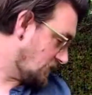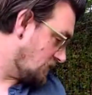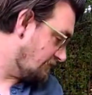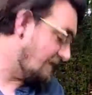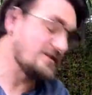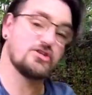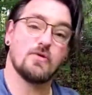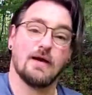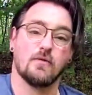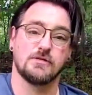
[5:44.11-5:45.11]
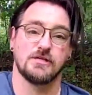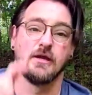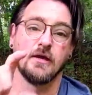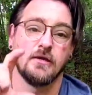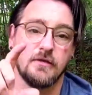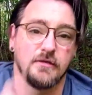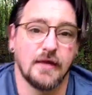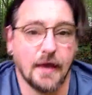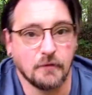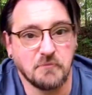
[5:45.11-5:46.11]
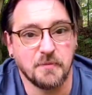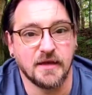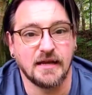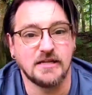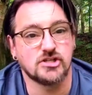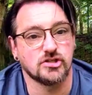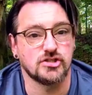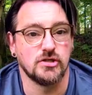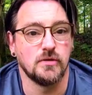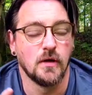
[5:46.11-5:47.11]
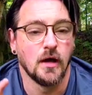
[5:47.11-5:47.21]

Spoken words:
over about 2 hours, you'd get maybe an inch or two